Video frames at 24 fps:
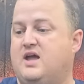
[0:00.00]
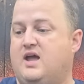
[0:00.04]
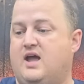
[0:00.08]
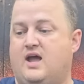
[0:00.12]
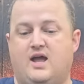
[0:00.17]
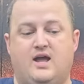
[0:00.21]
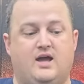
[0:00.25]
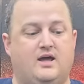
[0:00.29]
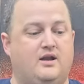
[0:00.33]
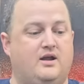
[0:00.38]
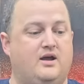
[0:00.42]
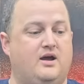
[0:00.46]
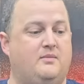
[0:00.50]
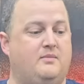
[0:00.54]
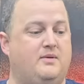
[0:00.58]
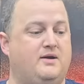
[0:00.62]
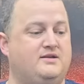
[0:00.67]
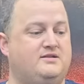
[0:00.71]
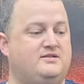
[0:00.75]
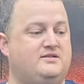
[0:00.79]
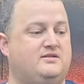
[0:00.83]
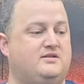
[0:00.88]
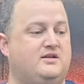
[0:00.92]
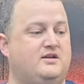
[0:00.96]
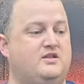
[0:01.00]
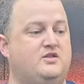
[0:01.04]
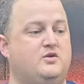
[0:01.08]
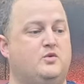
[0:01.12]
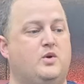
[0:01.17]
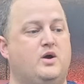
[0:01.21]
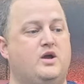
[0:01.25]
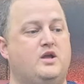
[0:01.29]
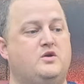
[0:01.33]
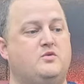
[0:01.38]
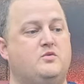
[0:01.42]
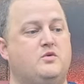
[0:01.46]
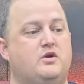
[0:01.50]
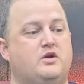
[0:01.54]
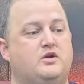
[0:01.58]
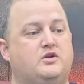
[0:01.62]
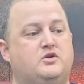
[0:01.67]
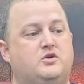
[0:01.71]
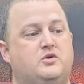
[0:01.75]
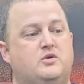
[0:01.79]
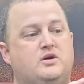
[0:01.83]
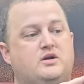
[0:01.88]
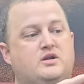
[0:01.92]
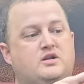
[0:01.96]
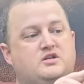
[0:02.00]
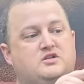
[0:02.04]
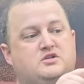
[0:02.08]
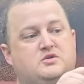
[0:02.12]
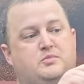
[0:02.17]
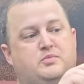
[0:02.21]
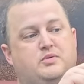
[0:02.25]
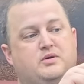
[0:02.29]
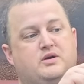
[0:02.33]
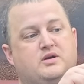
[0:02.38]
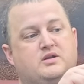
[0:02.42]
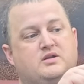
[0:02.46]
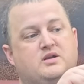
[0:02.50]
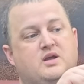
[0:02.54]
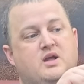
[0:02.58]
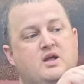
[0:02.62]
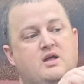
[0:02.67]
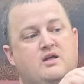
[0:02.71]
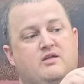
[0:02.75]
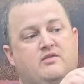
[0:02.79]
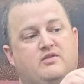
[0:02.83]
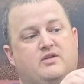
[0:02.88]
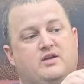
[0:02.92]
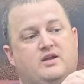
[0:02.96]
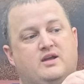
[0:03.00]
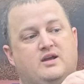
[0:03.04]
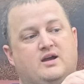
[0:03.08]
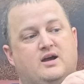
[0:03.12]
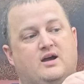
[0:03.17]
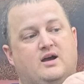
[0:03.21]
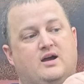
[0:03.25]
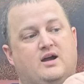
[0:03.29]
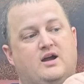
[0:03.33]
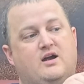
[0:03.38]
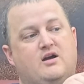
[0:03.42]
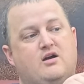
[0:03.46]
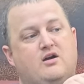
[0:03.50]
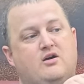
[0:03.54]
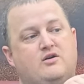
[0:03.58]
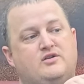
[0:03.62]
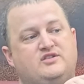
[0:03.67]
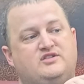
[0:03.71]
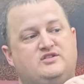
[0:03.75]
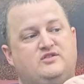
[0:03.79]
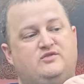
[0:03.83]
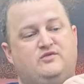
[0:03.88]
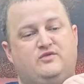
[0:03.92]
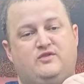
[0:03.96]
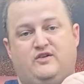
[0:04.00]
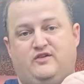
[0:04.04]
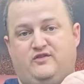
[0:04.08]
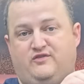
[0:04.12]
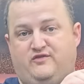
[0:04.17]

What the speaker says: And basically the way you want to do it is you put the air hose